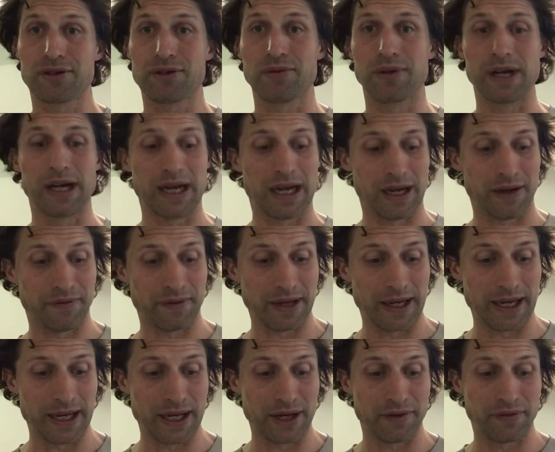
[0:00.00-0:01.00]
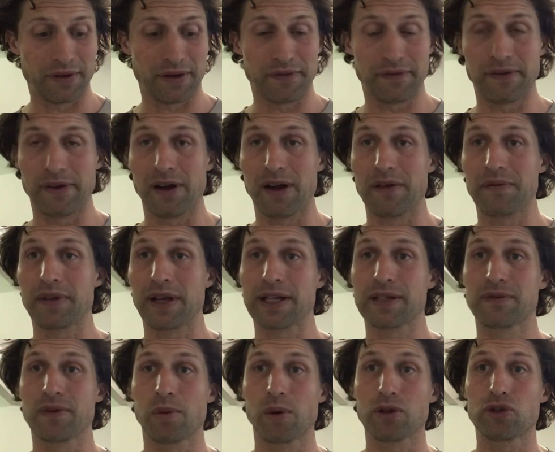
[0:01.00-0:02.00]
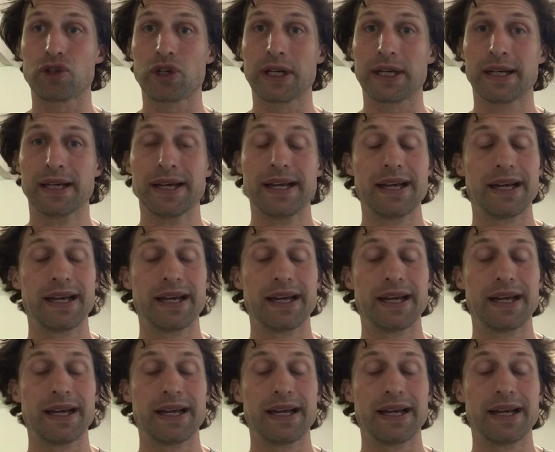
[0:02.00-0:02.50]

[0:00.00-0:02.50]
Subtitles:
2.5 out of 5. Thanks for watching.